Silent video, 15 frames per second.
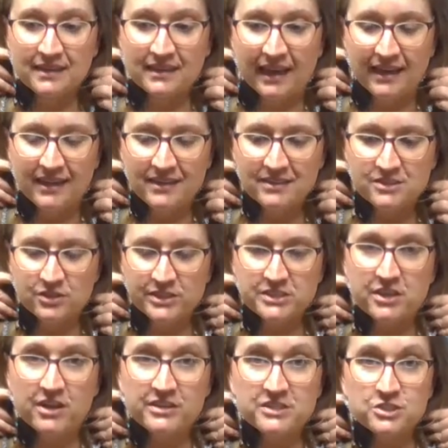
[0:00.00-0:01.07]
Okay. So let's
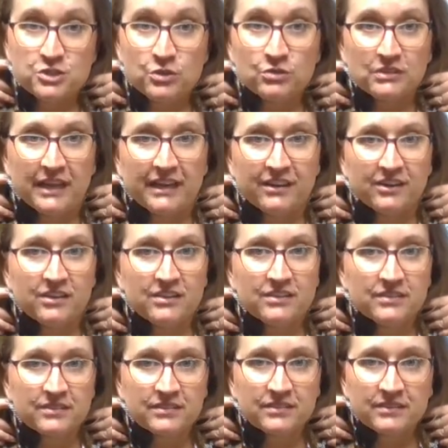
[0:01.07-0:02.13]
call this two-layer.
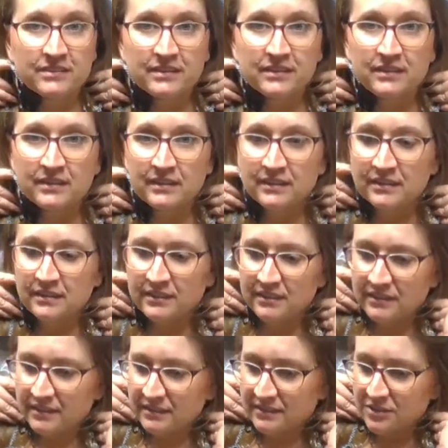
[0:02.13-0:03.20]

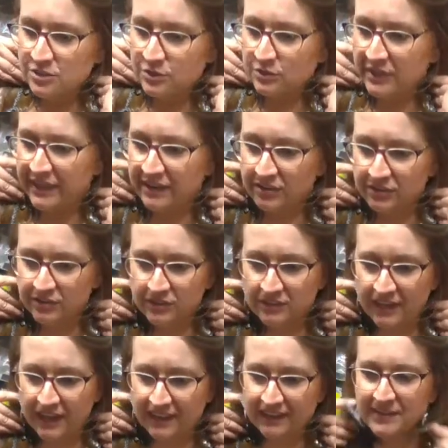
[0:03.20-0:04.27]
Two-layer if
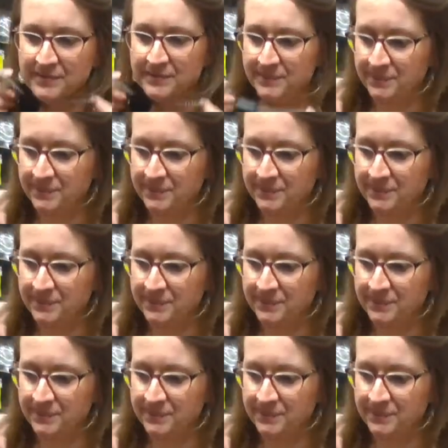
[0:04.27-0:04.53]
you'd like it.